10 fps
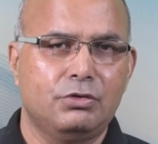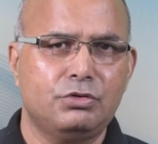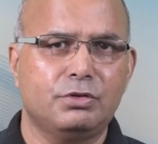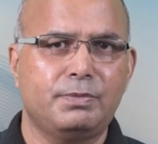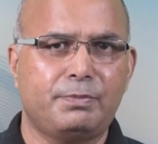
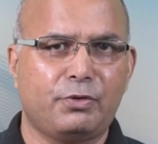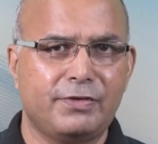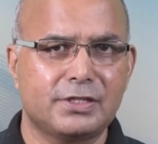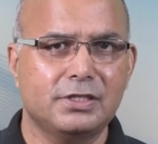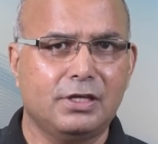You should be
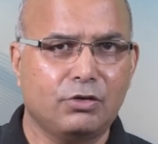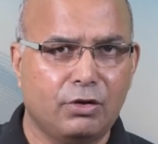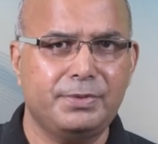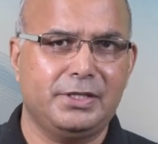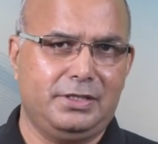professionally
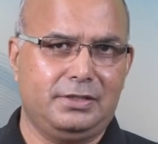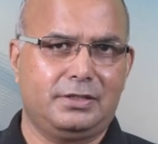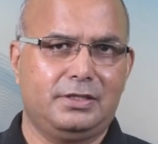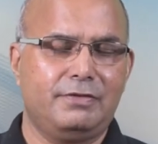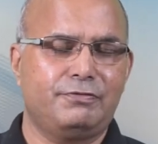
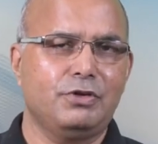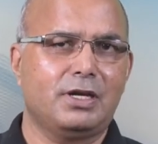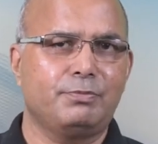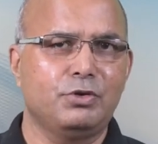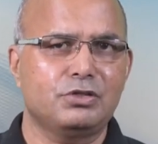competent. If you
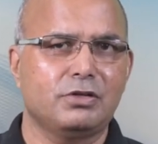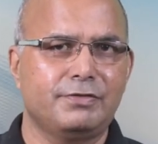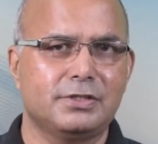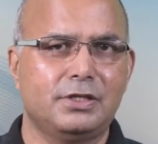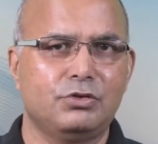are a police
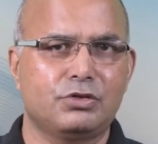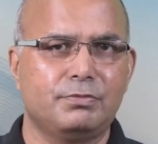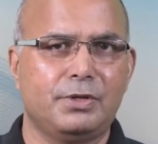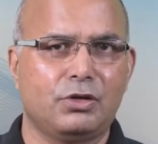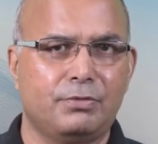officer, you
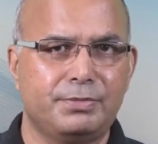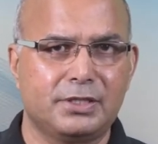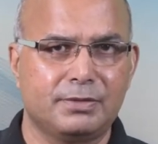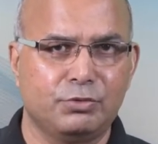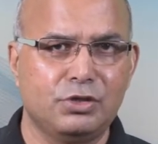should be a
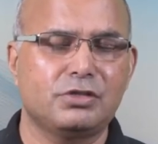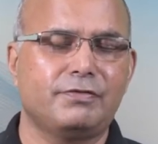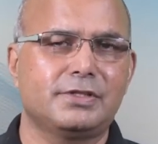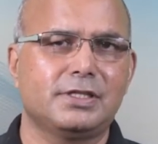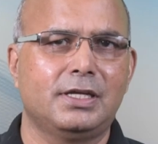competent police
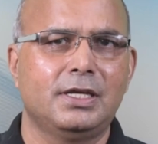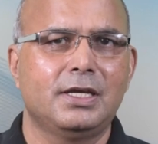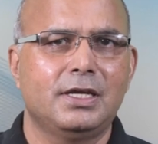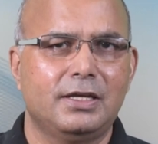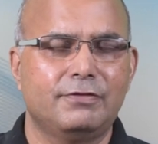officer.
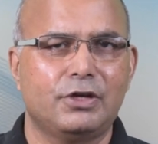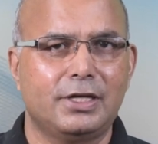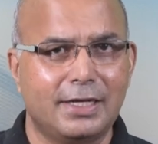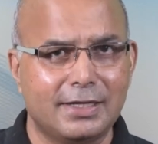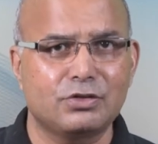If you
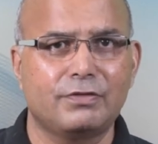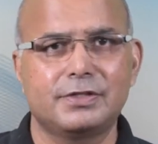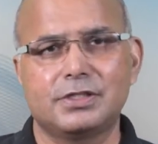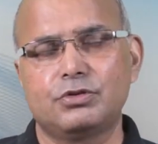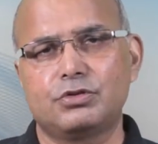are a tax
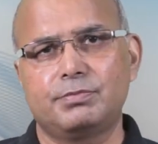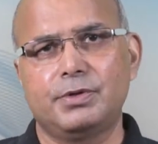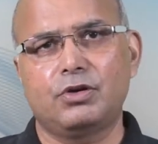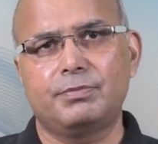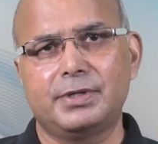officer, you should
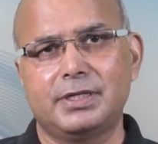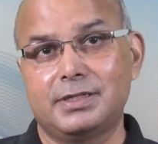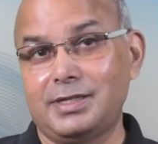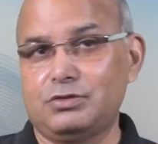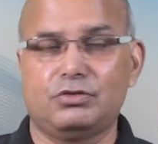be a
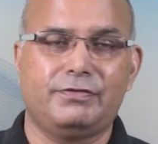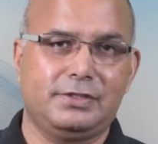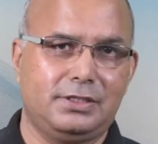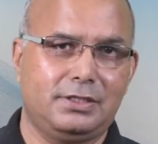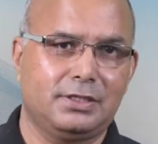competent tax
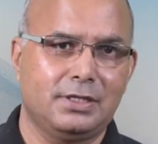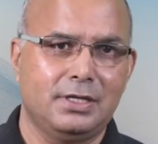officer.